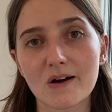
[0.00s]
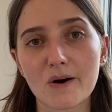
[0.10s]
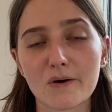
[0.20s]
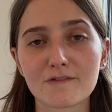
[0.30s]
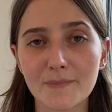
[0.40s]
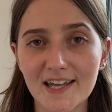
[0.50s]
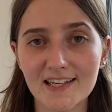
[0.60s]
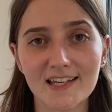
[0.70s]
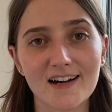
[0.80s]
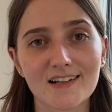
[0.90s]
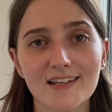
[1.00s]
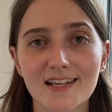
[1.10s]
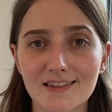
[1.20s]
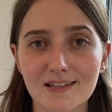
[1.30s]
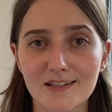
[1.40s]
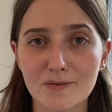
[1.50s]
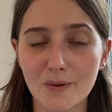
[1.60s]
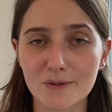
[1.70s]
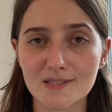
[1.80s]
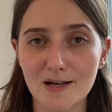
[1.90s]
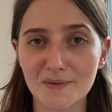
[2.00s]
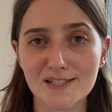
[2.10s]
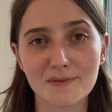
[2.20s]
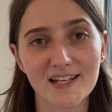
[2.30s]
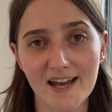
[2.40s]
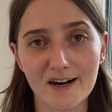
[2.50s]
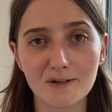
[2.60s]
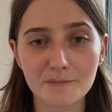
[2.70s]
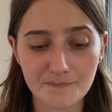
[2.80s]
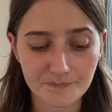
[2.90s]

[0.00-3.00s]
of pink yarn in the post coming to me now.